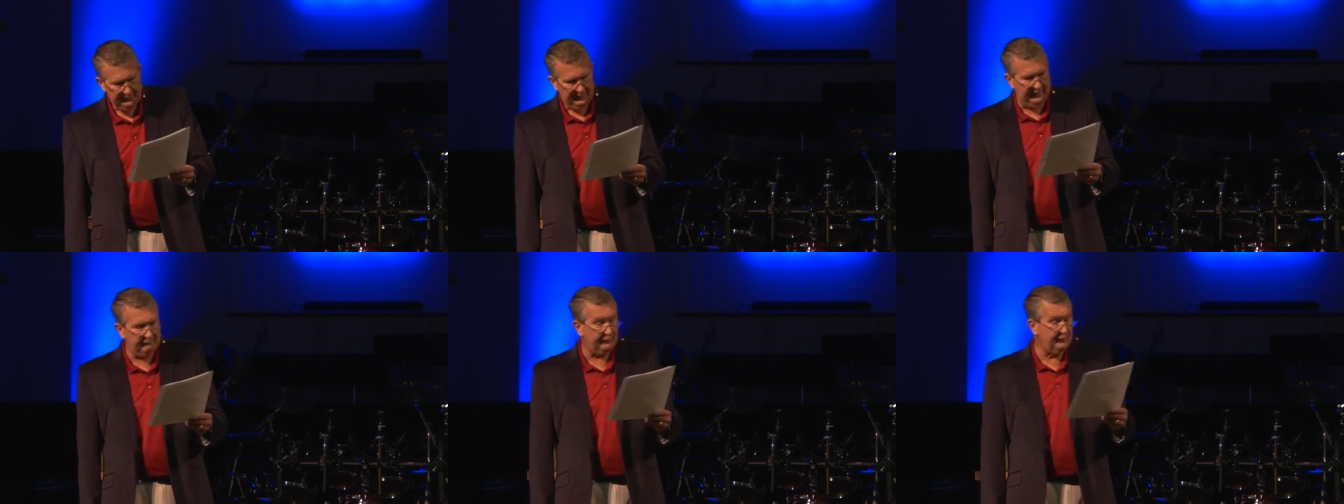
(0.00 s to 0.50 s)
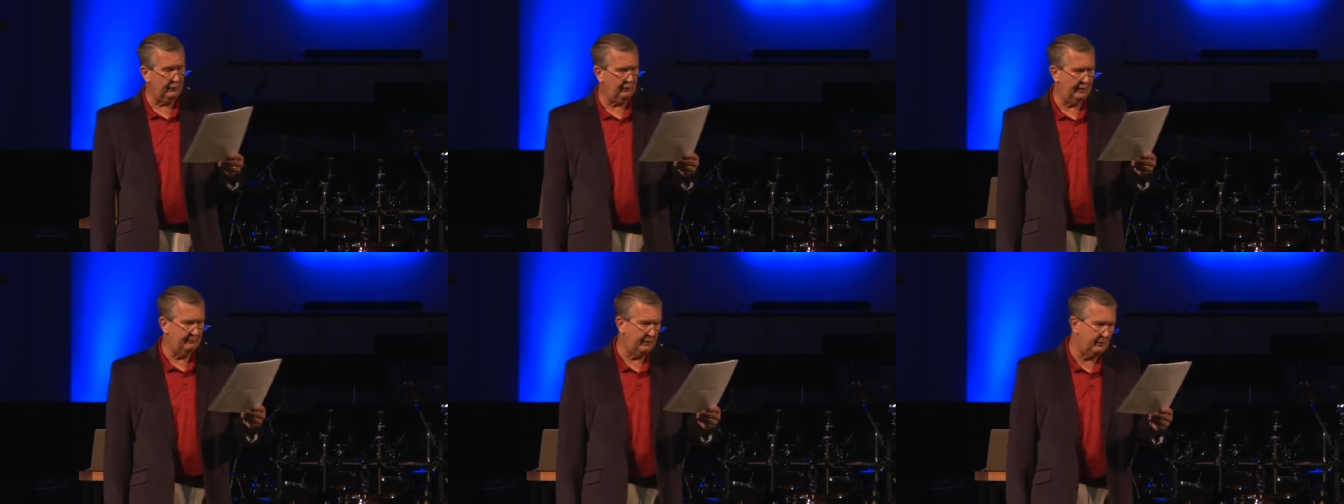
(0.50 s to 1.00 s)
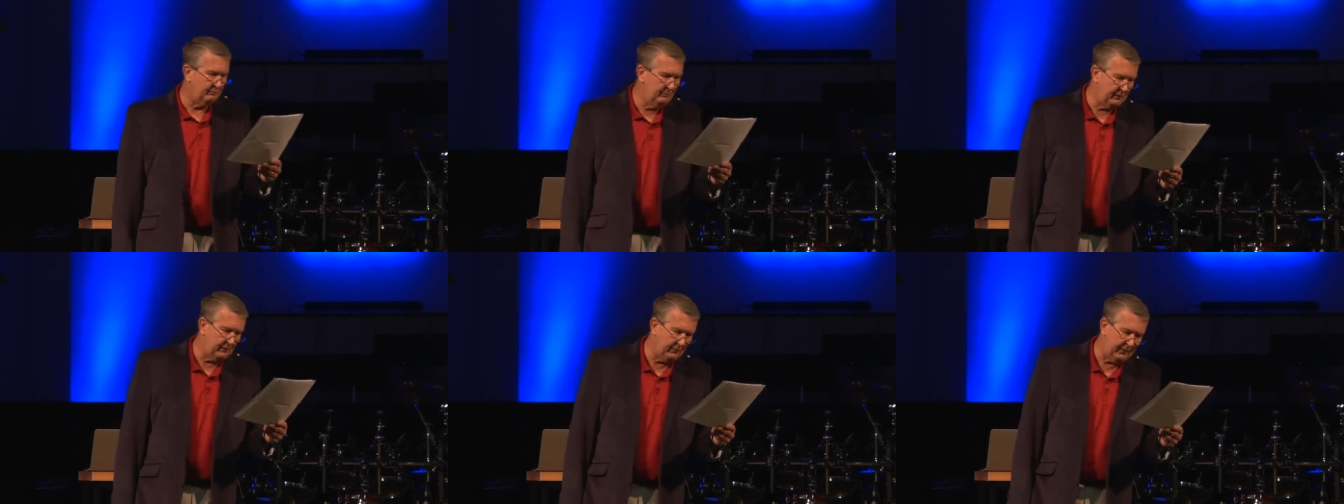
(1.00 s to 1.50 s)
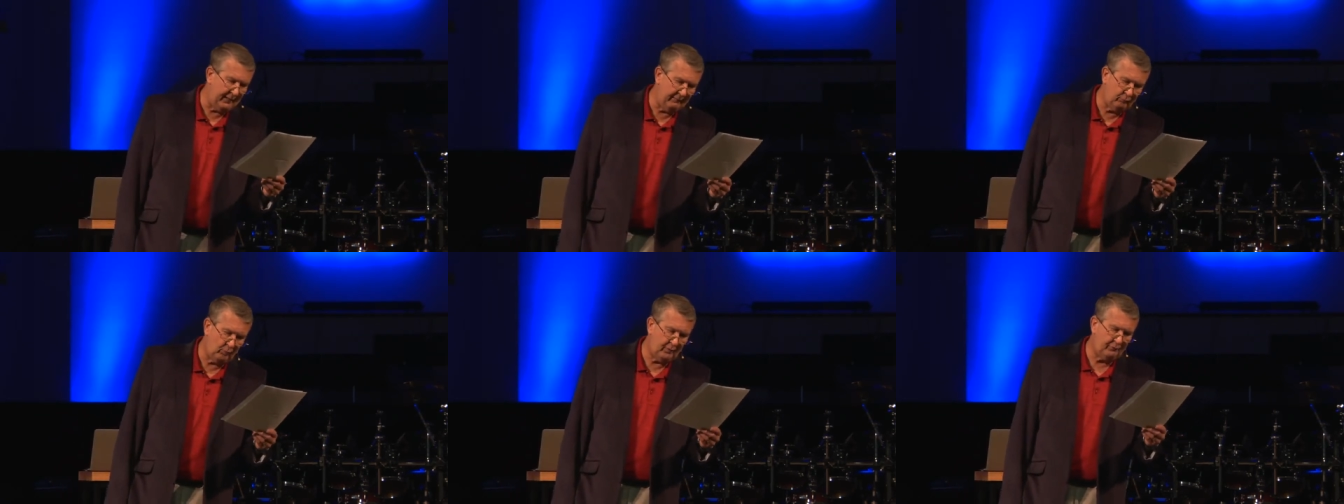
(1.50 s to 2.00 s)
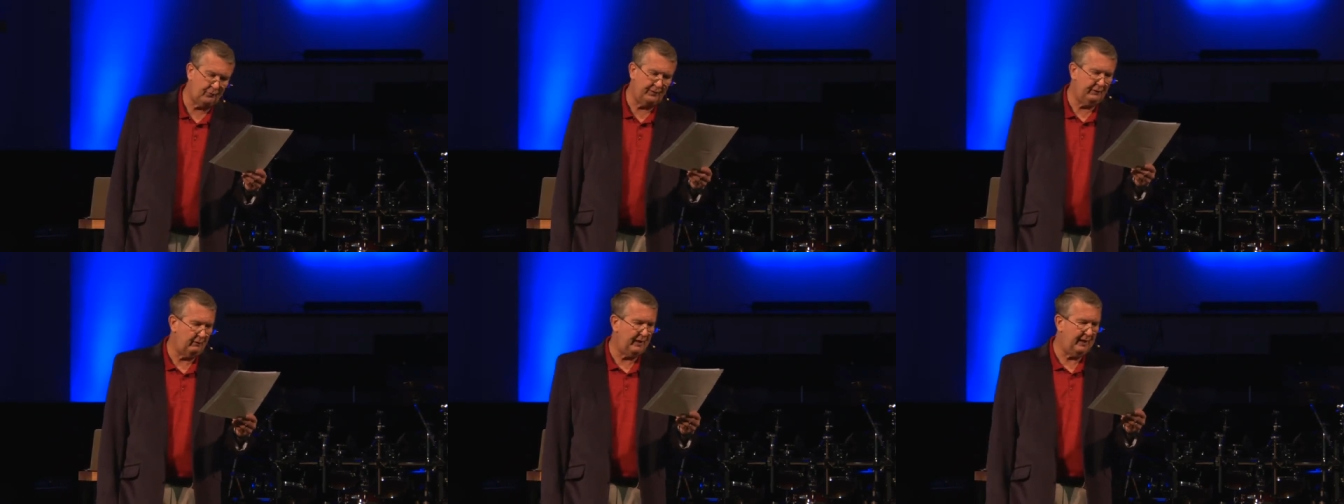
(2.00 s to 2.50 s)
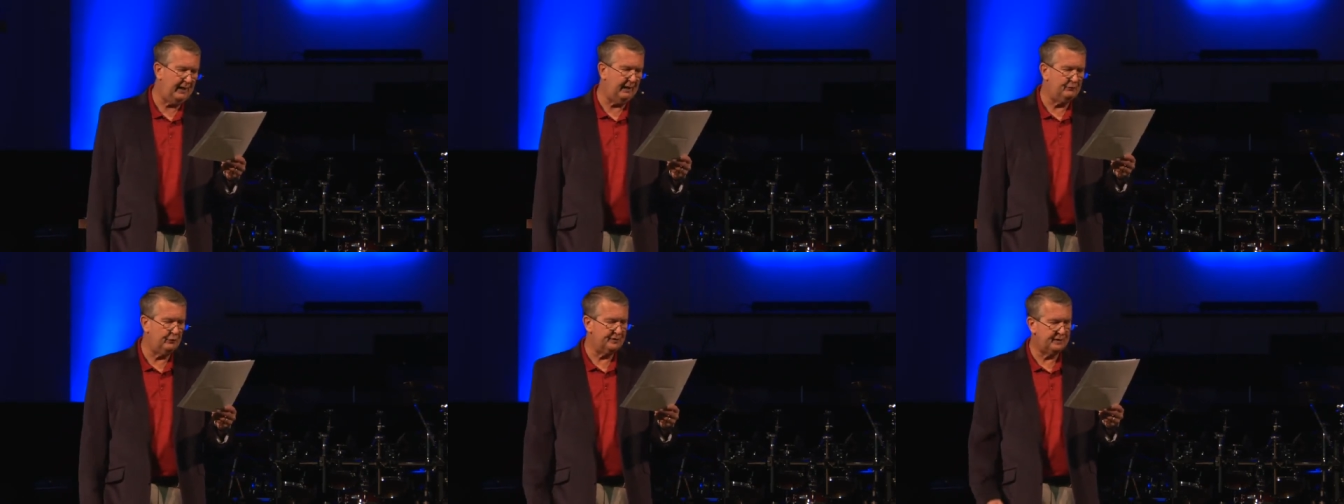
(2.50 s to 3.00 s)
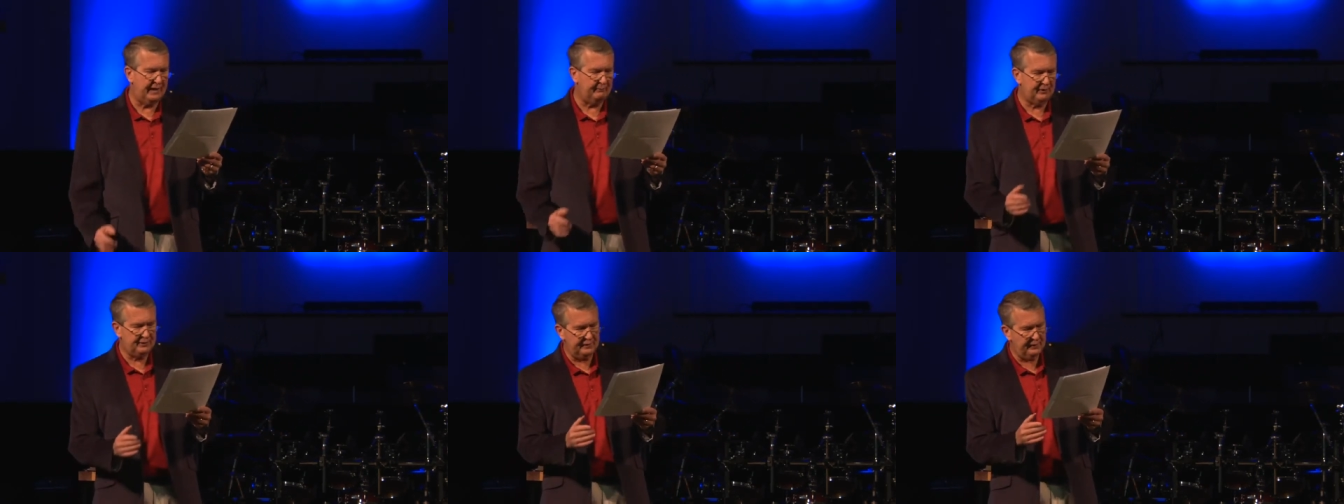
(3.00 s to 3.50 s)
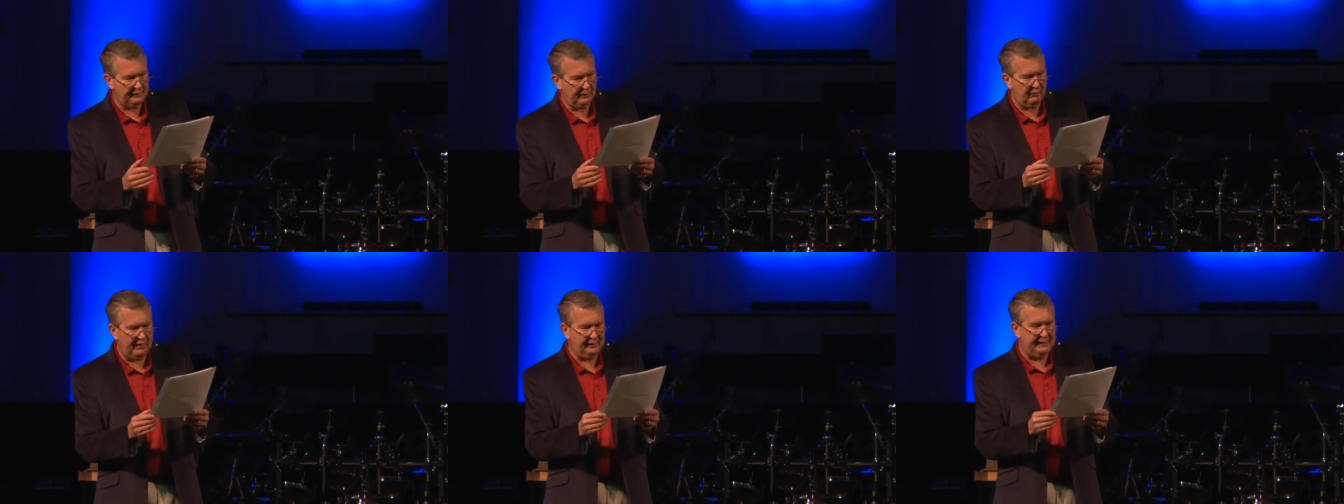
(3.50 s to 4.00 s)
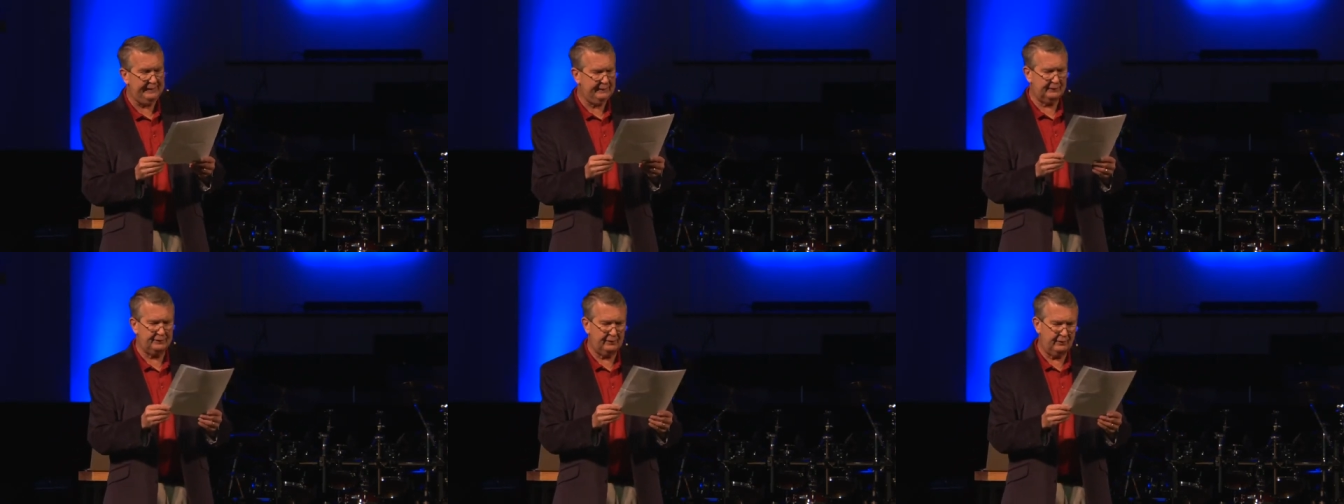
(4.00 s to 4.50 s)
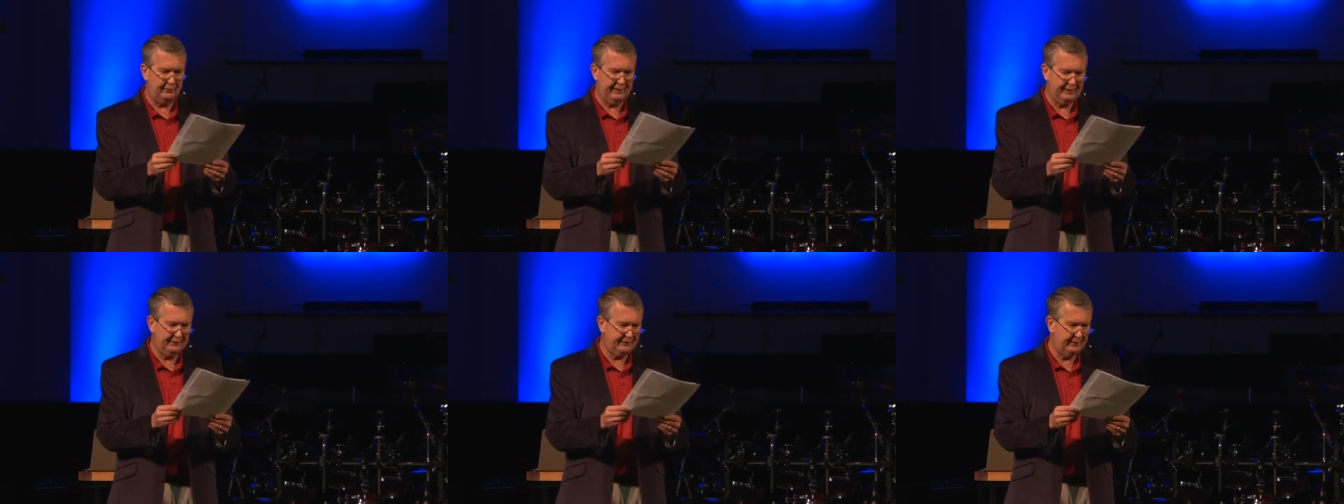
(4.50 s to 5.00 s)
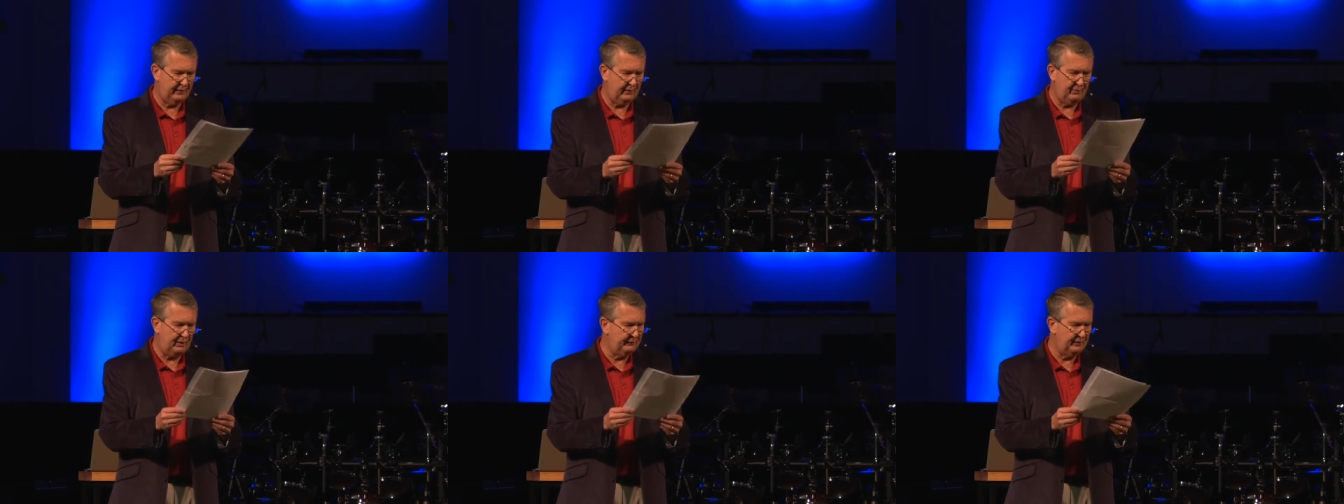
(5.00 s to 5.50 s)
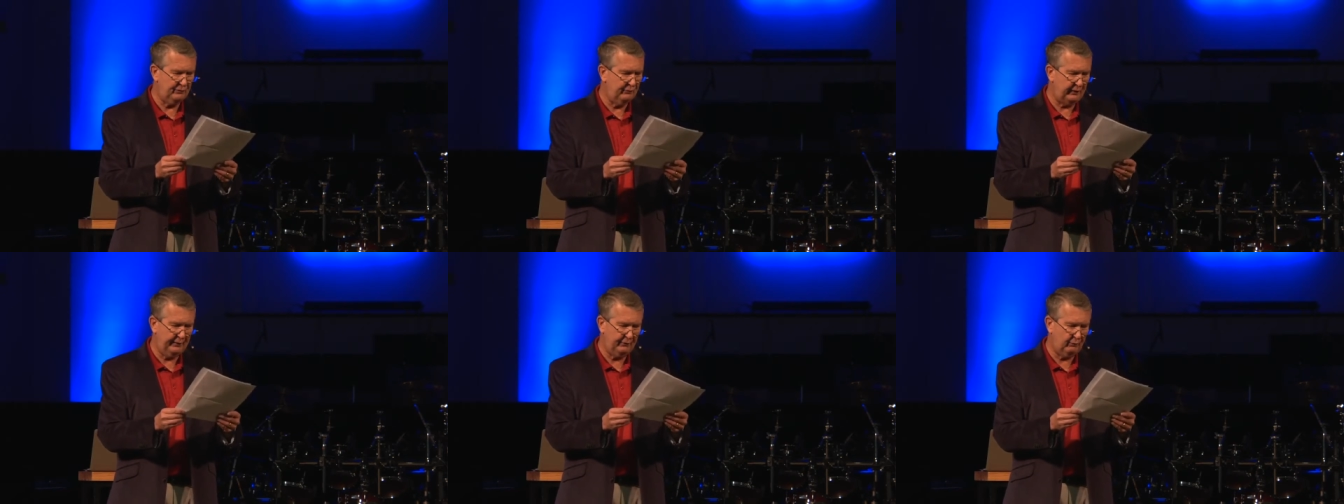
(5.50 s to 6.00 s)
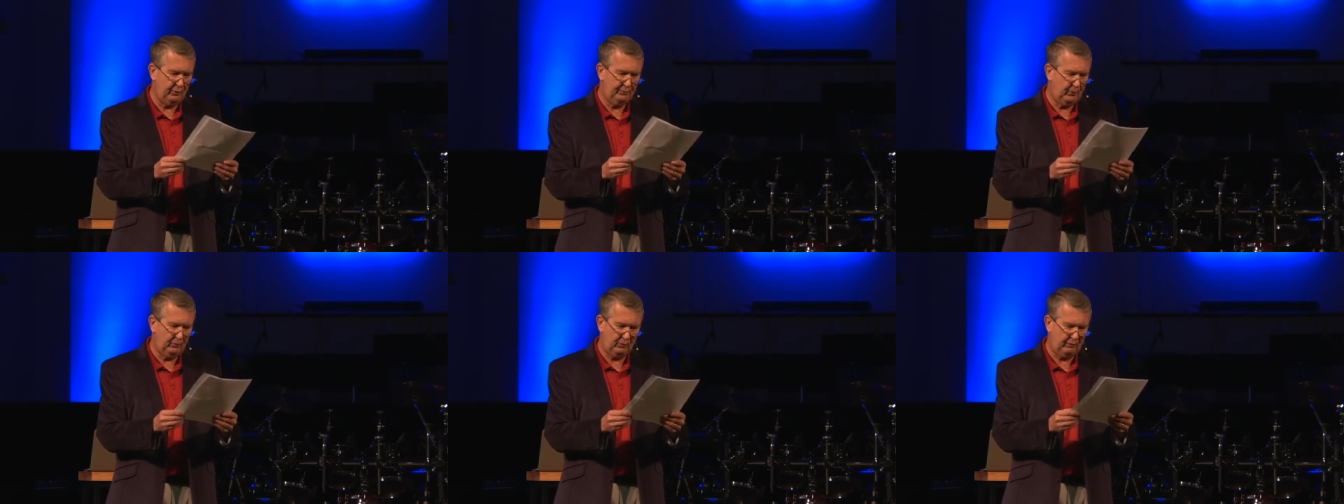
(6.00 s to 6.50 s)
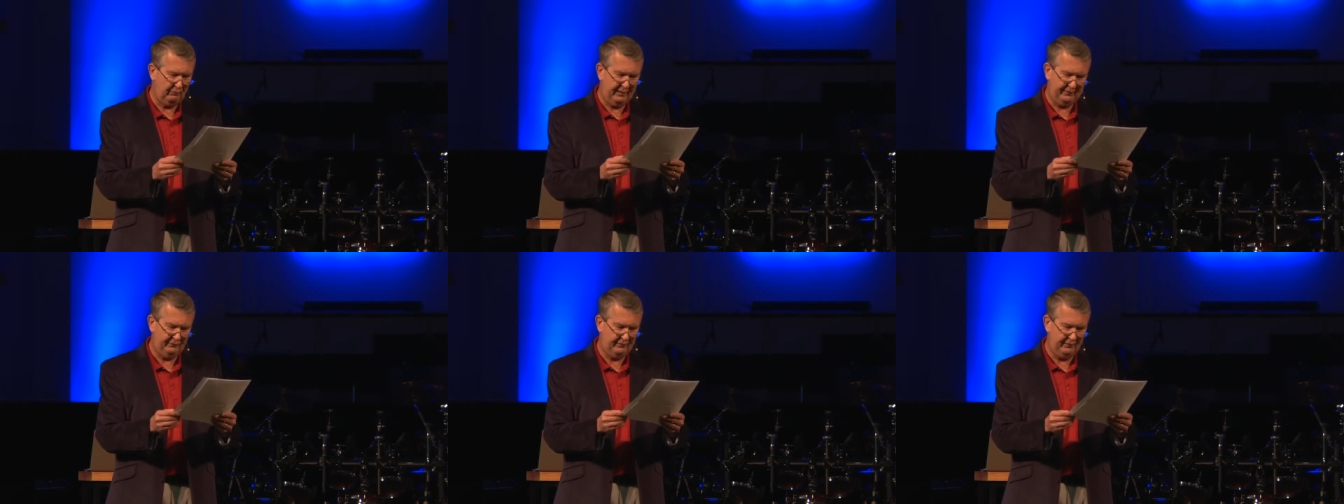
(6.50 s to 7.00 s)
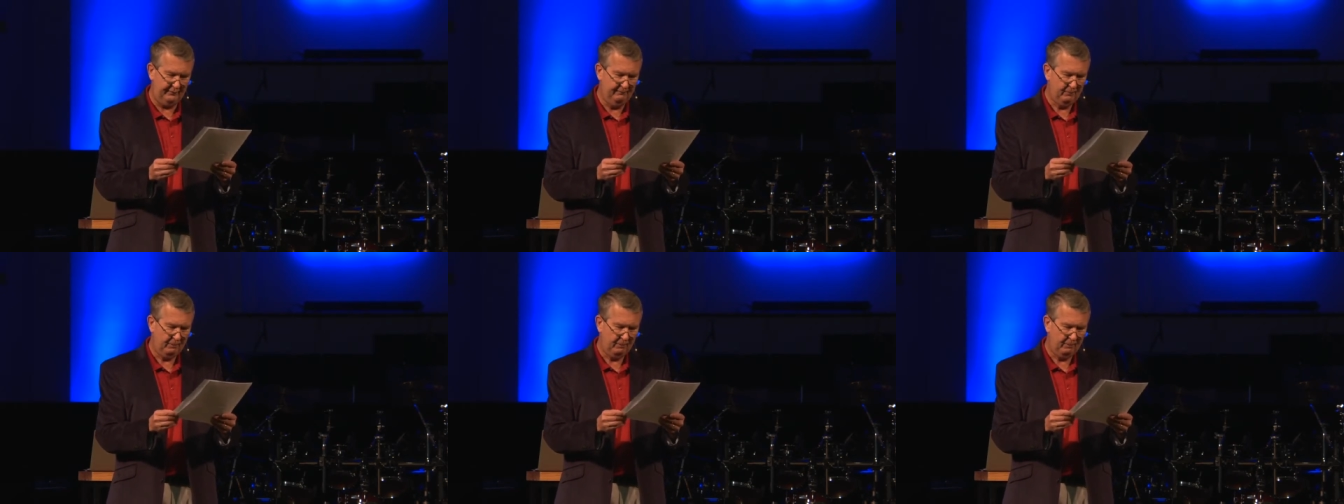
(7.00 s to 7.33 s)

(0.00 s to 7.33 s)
Everett and Laurie Miller have worked for a year and a half to establish an underground English learning center among this very group who were arrested.